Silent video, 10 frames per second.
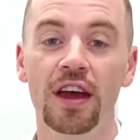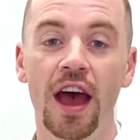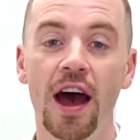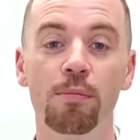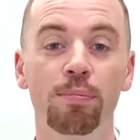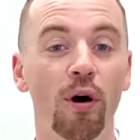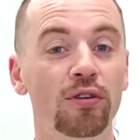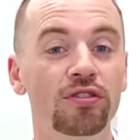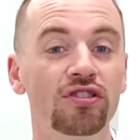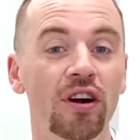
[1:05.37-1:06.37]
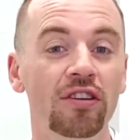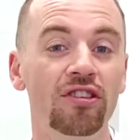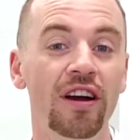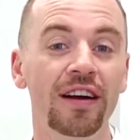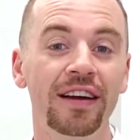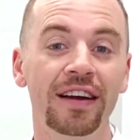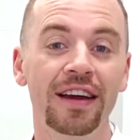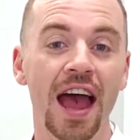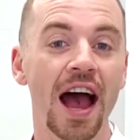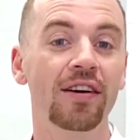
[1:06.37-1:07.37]
Our bone structure,
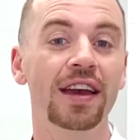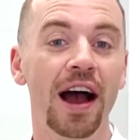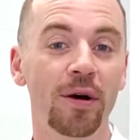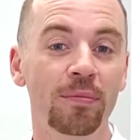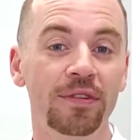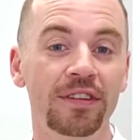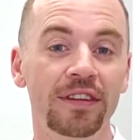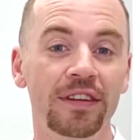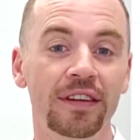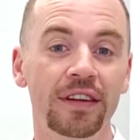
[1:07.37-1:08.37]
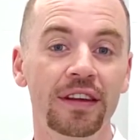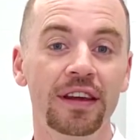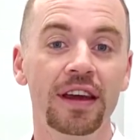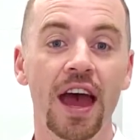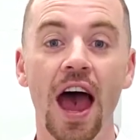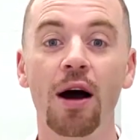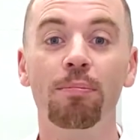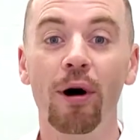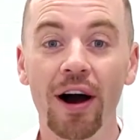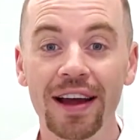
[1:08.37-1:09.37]
our gums, our
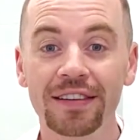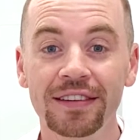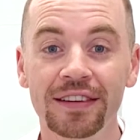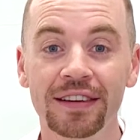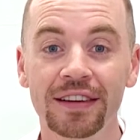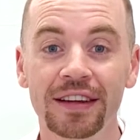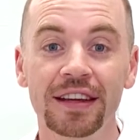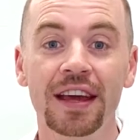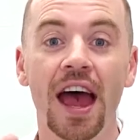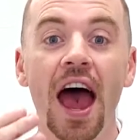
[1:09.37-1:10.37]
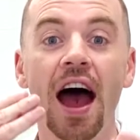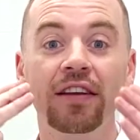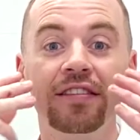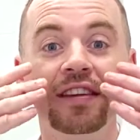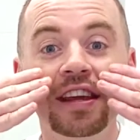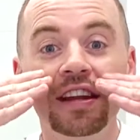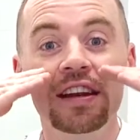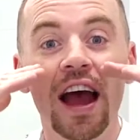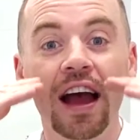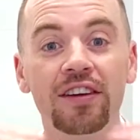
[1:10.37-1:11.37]
bites, our
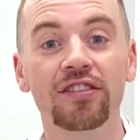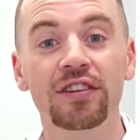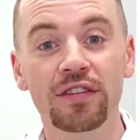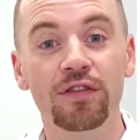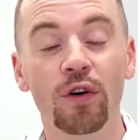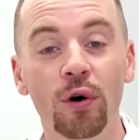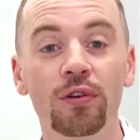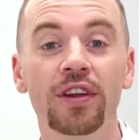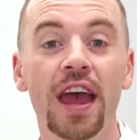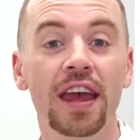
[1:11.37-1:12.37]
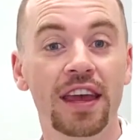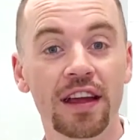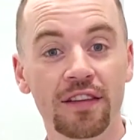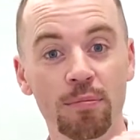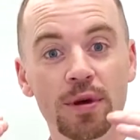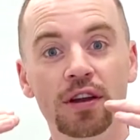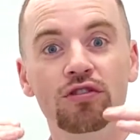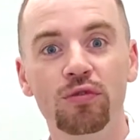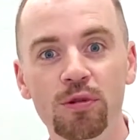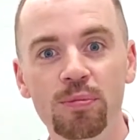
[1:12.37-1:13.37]
skin actually falls and gets a bit
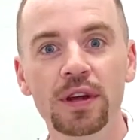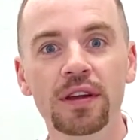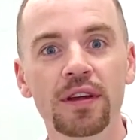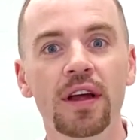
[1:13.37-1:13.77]
droopy.